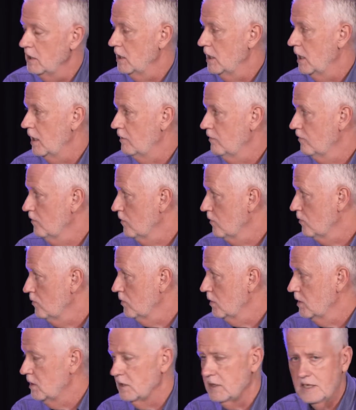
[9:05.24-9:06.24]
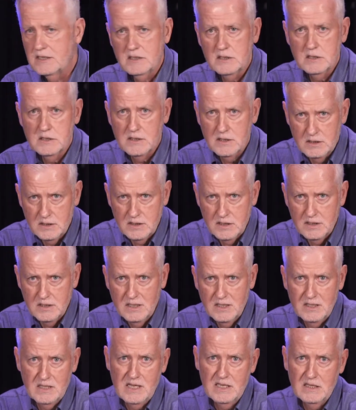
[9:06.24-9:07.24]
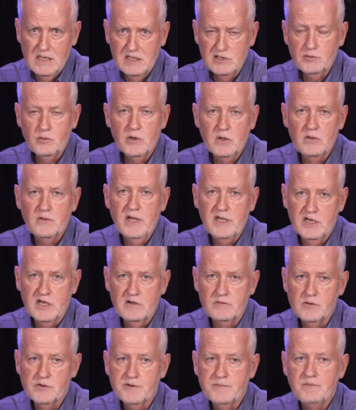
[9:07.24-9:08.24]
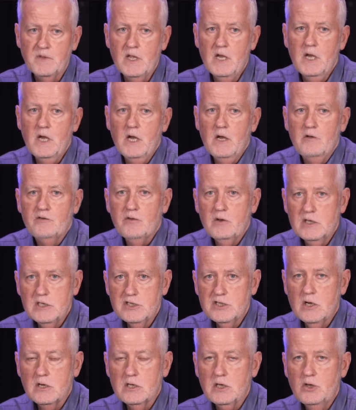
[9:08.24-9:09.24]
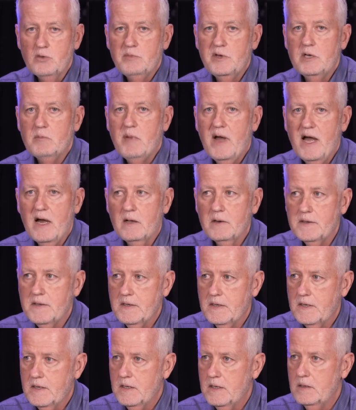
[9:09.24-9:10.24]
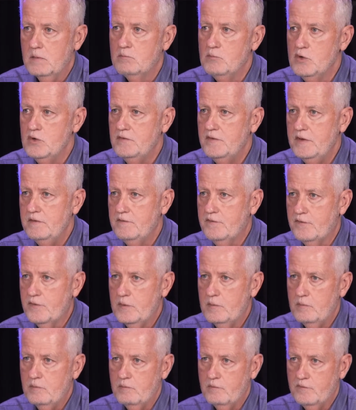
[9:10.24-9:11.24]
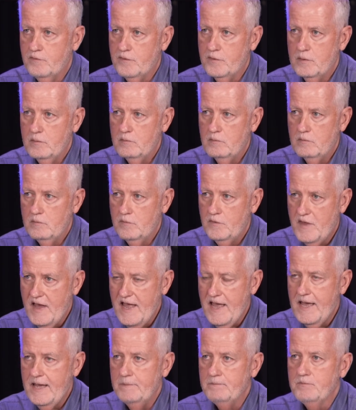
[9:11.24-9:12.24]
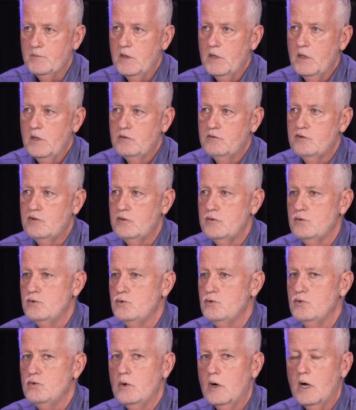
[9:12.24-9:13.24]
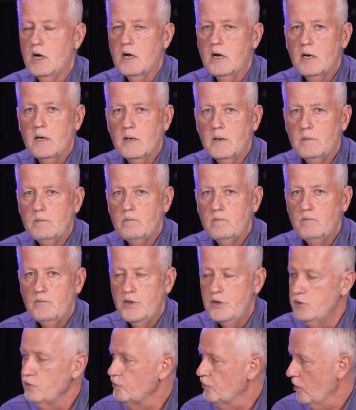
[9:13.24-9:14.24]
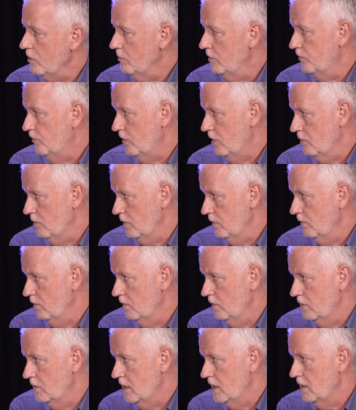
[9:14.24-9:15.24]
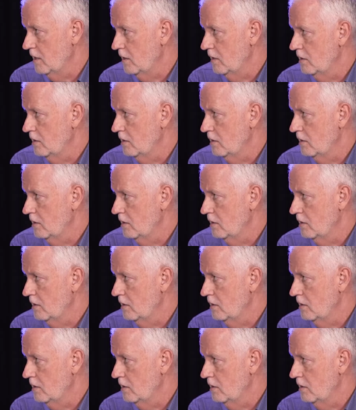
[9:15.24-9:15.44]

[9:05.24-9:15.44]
And so that's what all that covers. So let's talk a little bit about moving from that to the new sermon series that